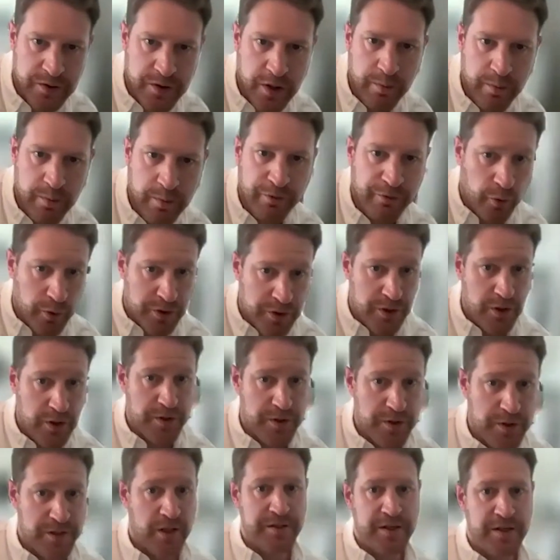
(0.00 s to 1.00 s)
So before
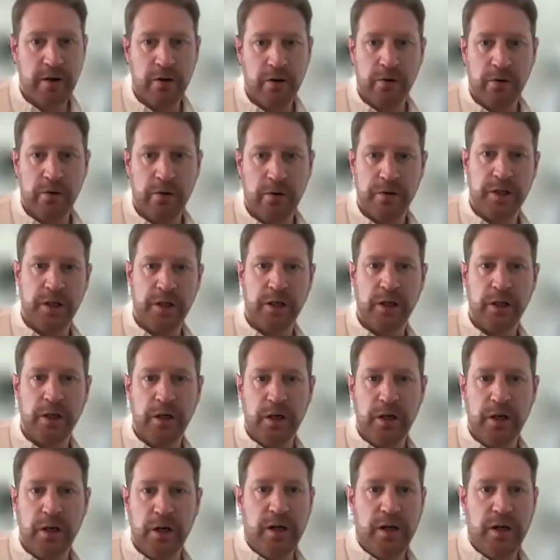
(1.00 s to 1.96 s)
choosing a technology,